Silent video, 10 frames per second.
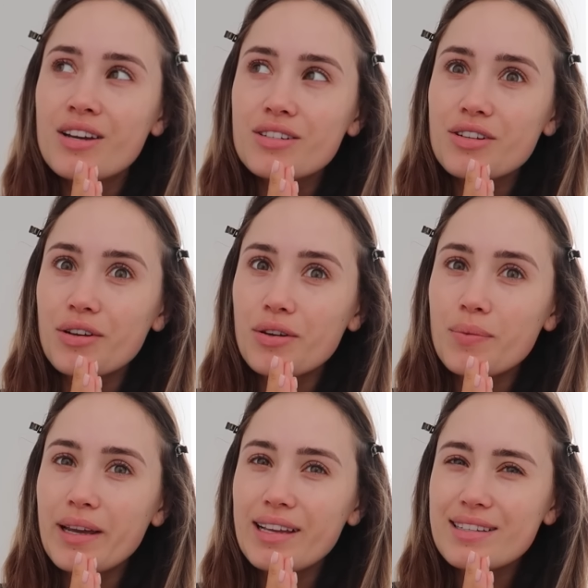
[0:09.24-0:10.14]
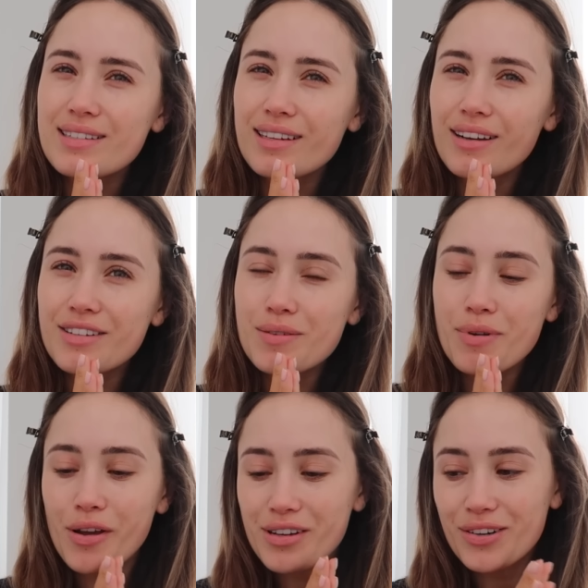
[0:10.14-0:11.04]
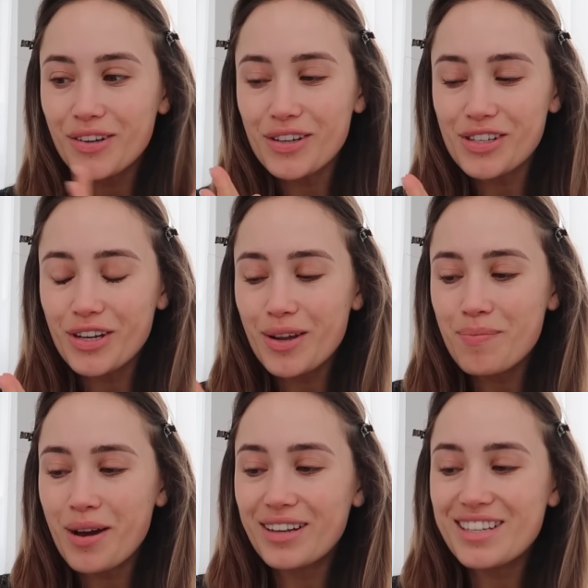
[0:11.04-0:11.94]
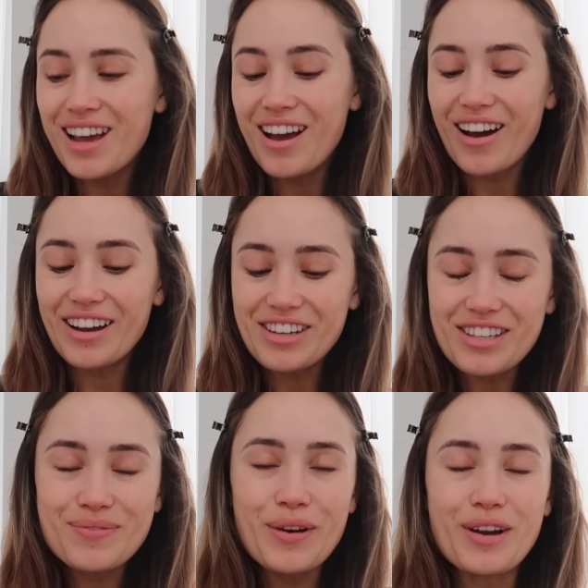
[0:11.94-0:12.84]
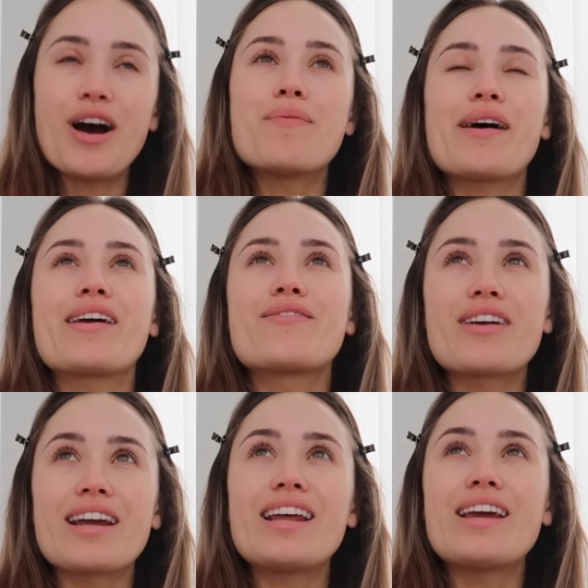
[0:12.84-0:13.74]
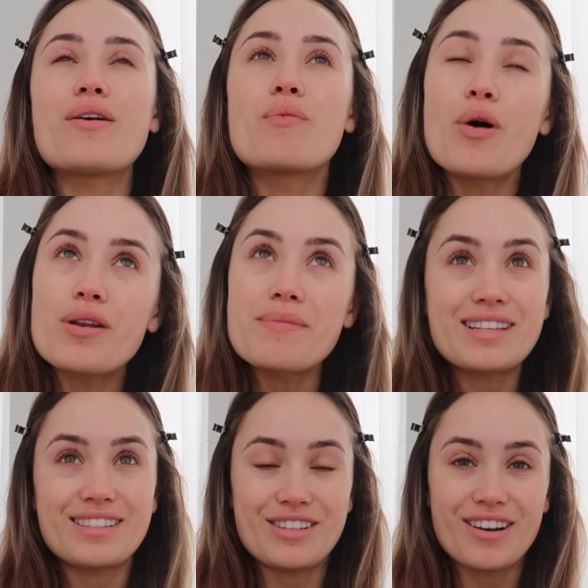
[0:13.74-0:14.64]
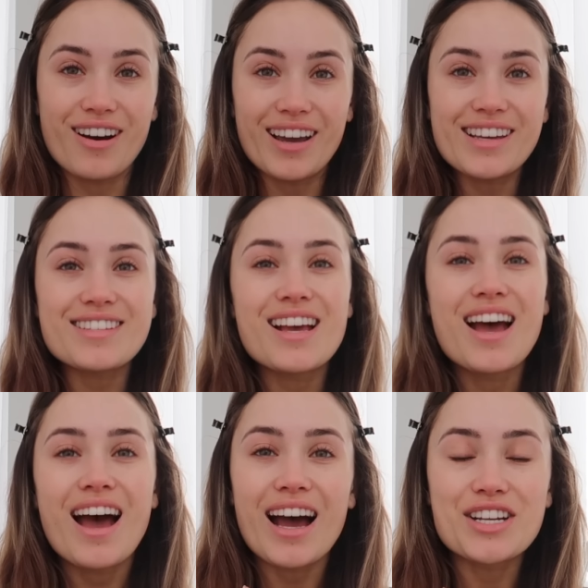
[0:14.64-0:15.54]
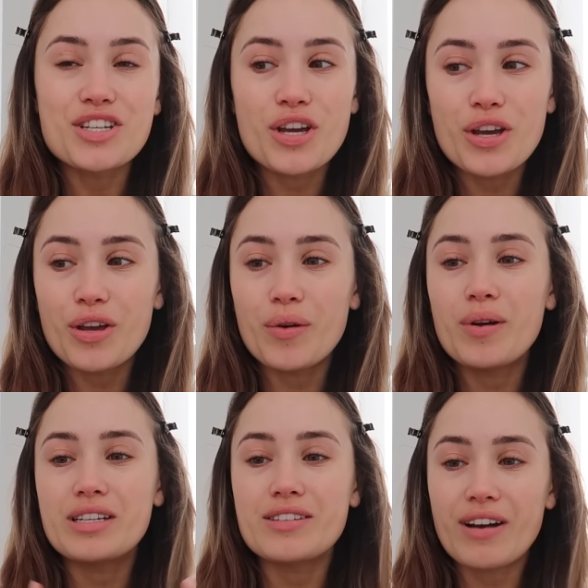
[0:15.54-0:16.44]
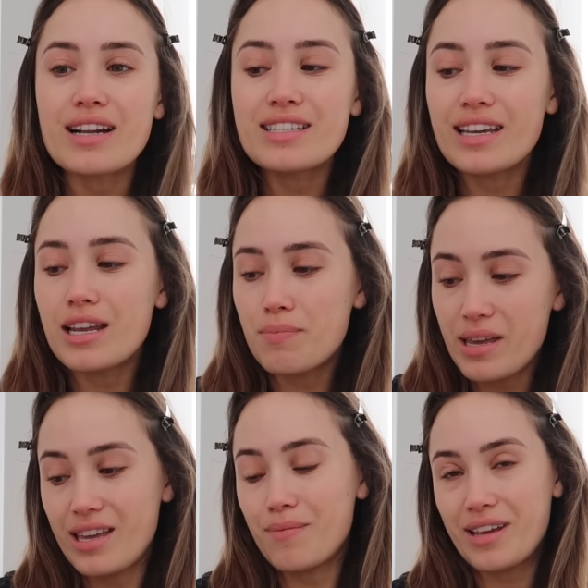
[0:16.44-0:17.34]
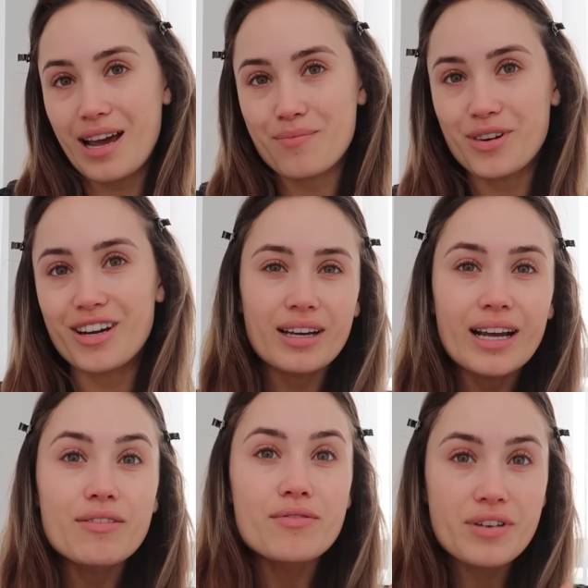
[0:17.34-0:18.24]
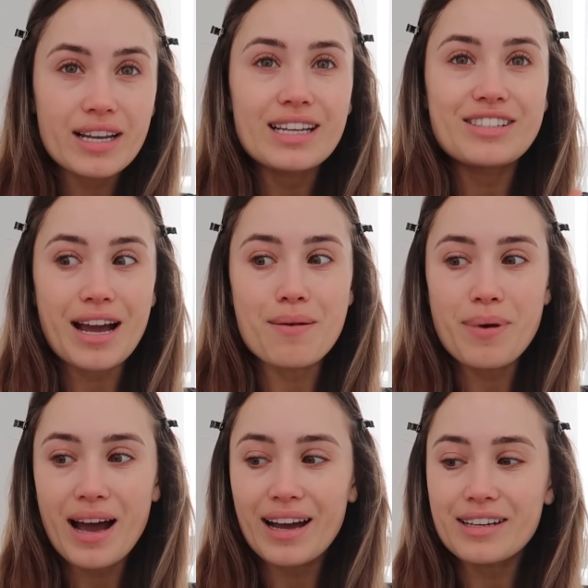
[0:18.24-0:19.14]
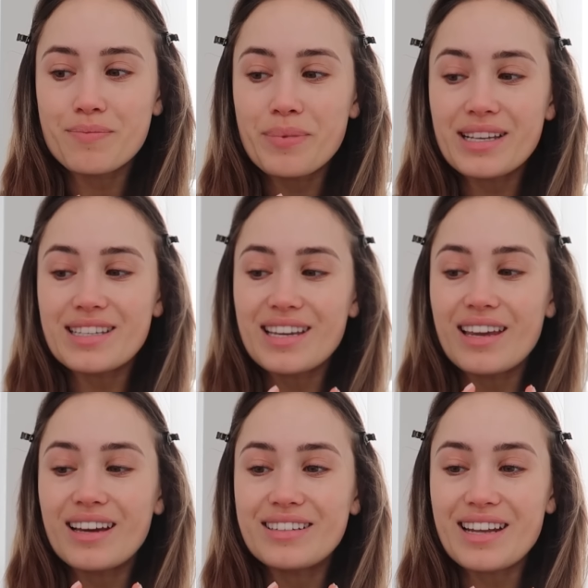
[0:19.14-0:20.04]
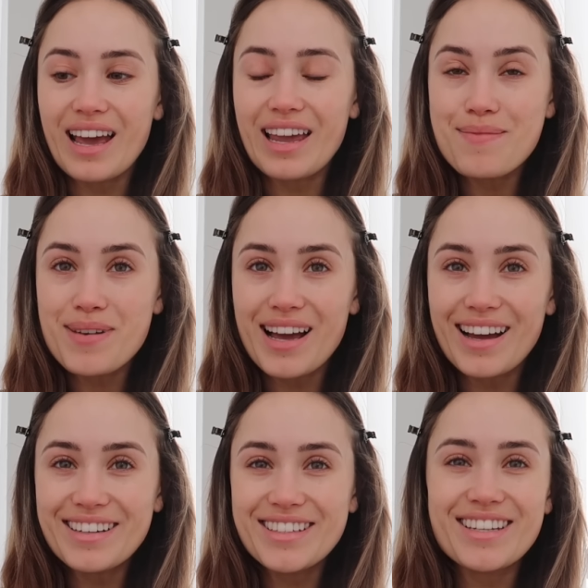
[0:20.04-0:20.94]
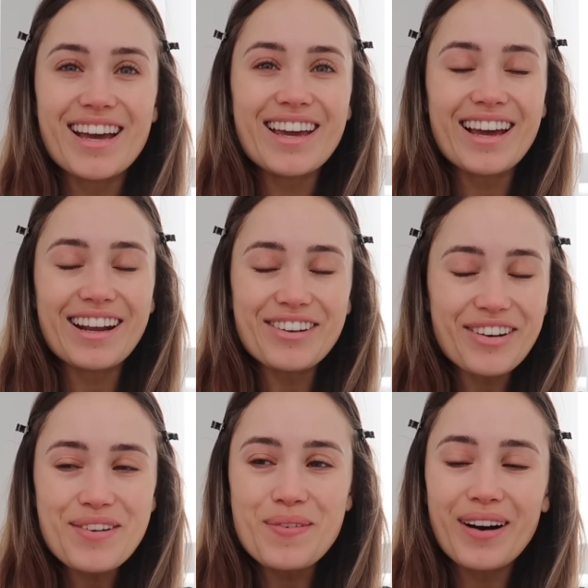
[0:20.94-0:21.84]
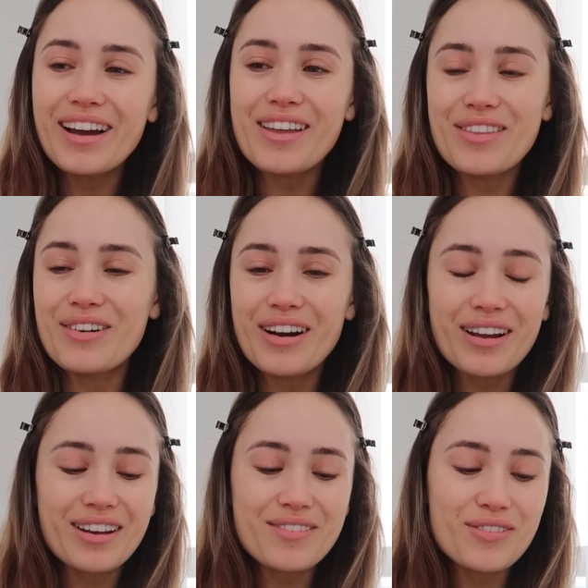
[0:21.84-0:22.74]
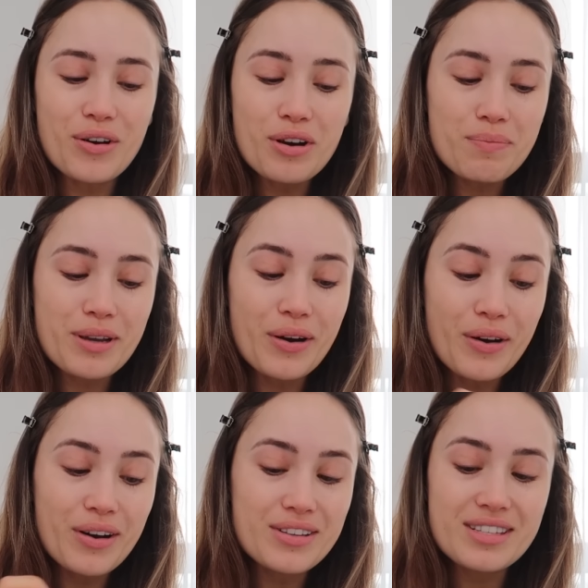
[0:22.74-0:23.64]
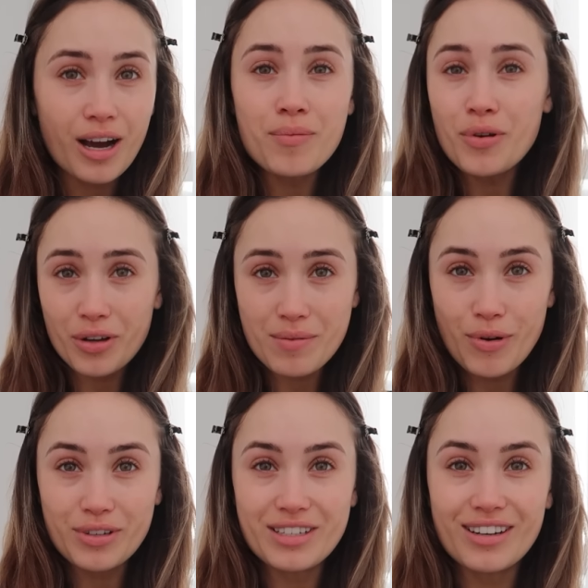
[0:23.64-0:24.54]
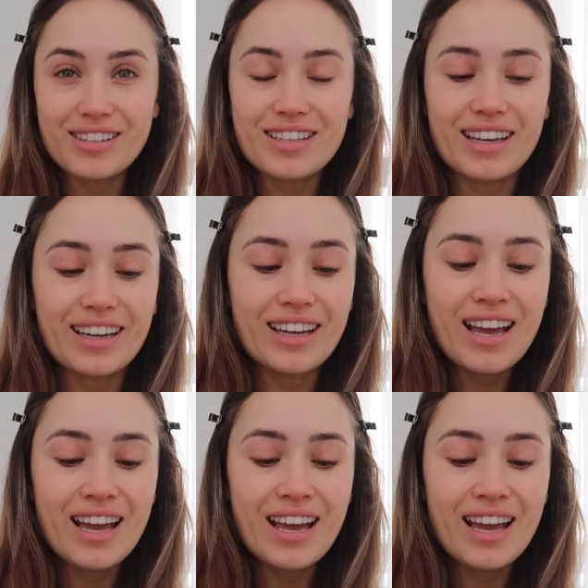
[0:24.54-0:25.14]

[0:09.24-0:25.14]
two weeks since I last uploaded on YouTube but I just woke up and I really one missed you guys and two just fancied picking up the camera. I have a really jam-packed busy day planned today and I don't know why I thought I'm gonna vlog because I'm not good at multitasking